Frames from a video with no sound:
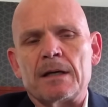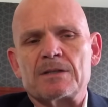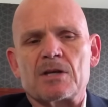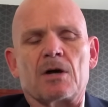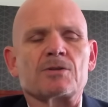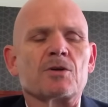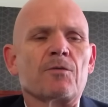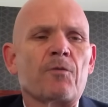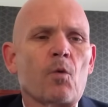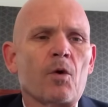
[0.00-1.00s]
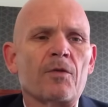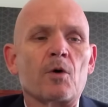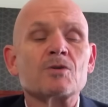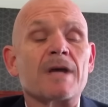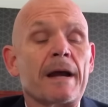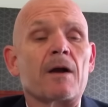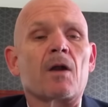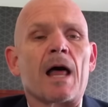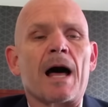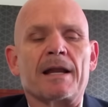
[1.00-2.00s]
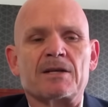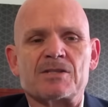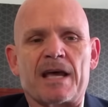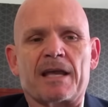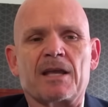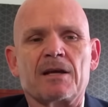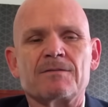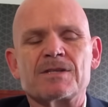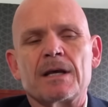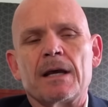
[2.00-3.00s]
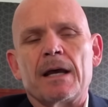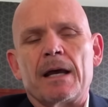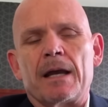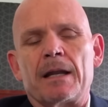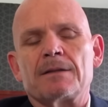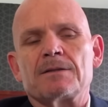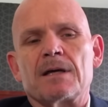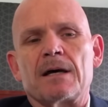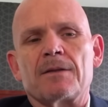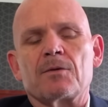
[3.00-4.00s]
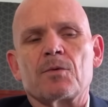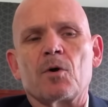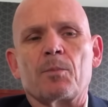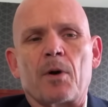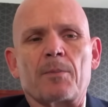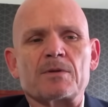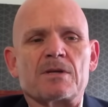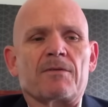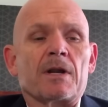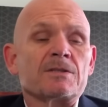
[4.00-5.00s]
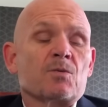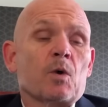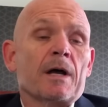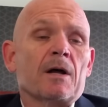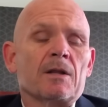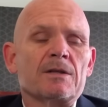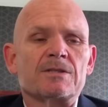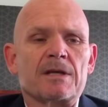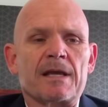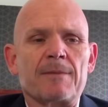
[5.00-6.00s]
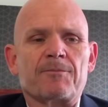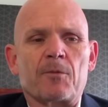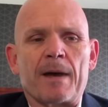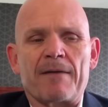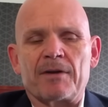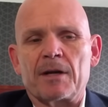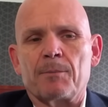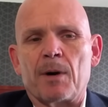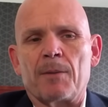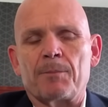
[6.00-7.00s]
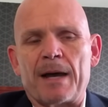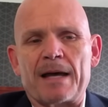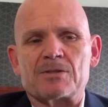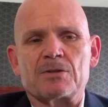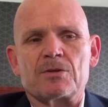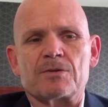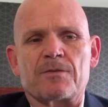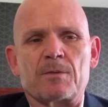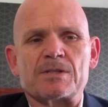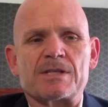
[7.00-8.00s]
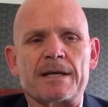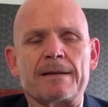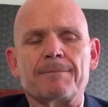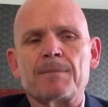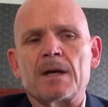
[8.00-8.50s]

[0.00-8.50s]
It's also for those airline executives. And it, uh, the real purpose of it as well is to keep from having to bump passengers from a seat.